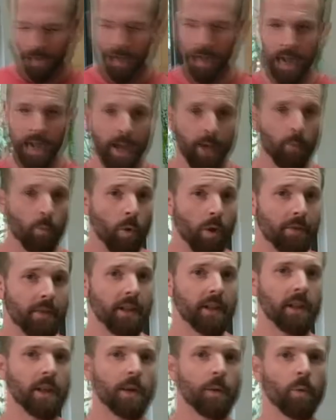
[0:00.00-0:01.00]
And one
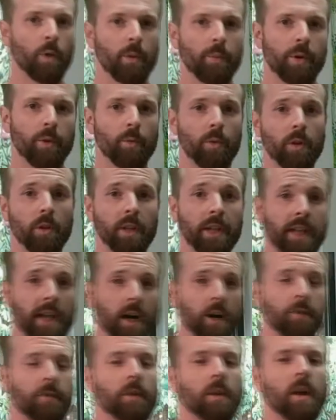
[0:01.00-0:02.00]
thing that you wanna be really
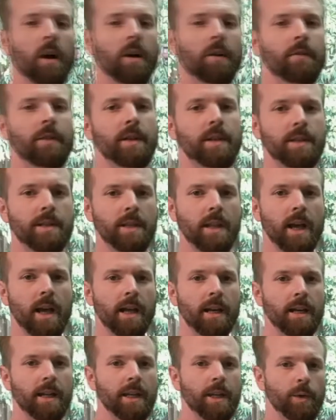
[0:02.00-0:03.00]
careful of is
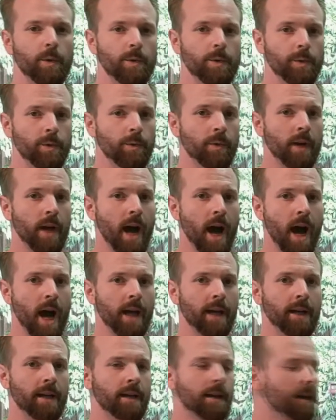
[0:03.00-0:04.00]
that you do
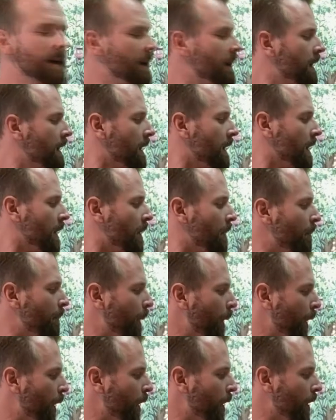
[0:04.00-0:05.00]
not
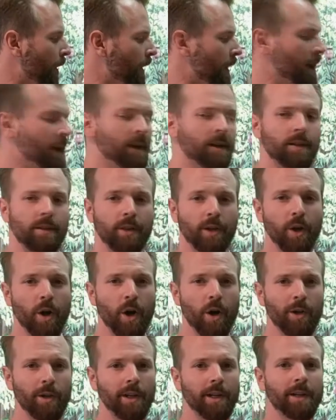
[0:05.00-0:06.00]
burn the
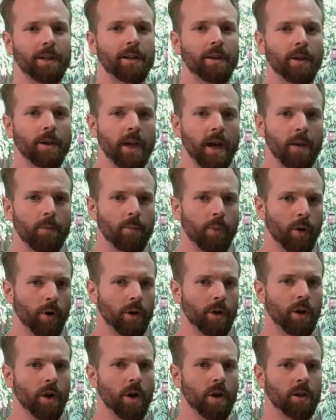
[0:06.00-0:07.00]
garlic, okay?
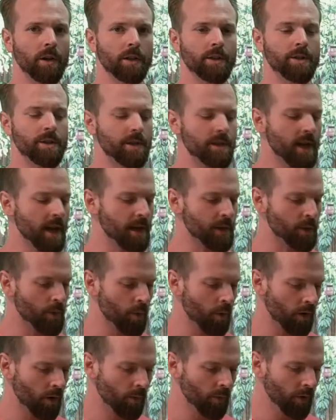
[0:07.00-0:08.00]
Burnt garlic just tastes
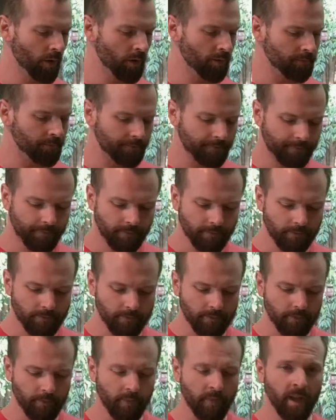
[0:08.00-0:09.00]
horrible.
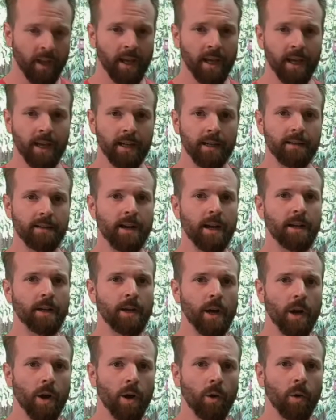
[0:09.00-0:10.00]
And I
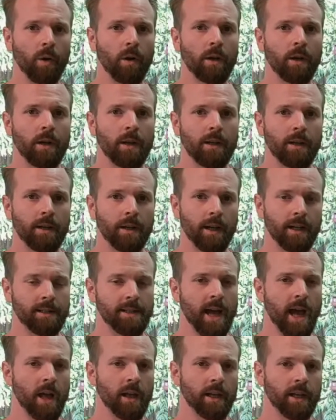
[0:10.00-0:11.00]
know
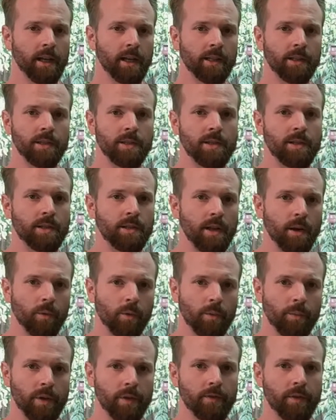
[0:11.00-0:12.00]
Italians that
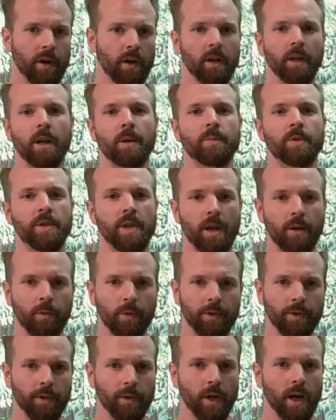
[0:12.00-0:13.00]
would be very upset
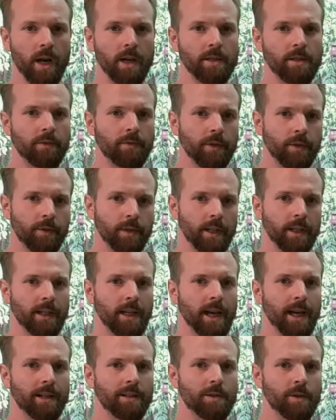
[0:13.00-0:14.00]
with you guys if you did
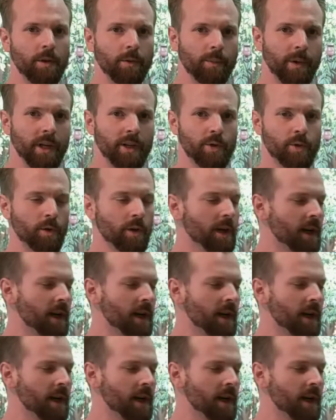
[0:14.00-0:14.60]
that. So make sure